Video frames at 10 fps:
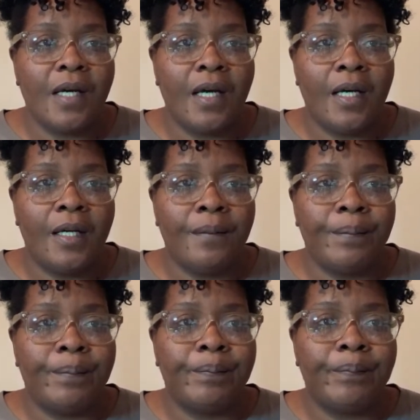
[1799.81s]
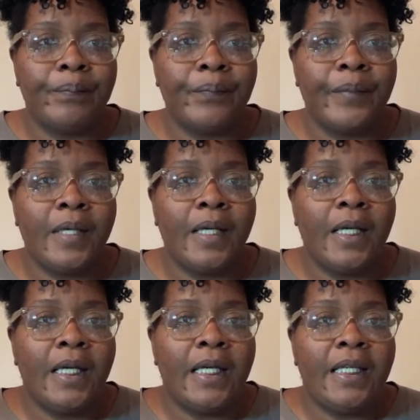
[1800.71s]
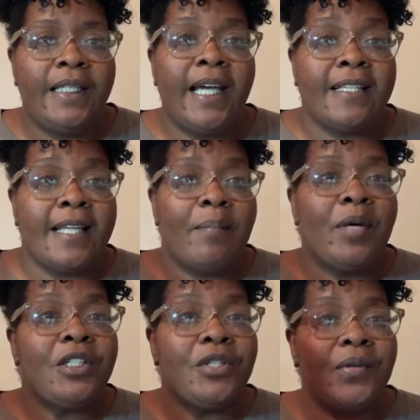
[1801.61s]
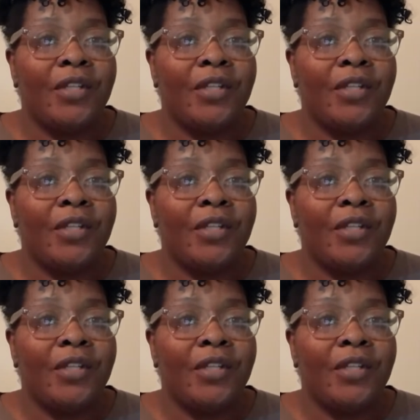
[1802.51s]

um, yes, I put two of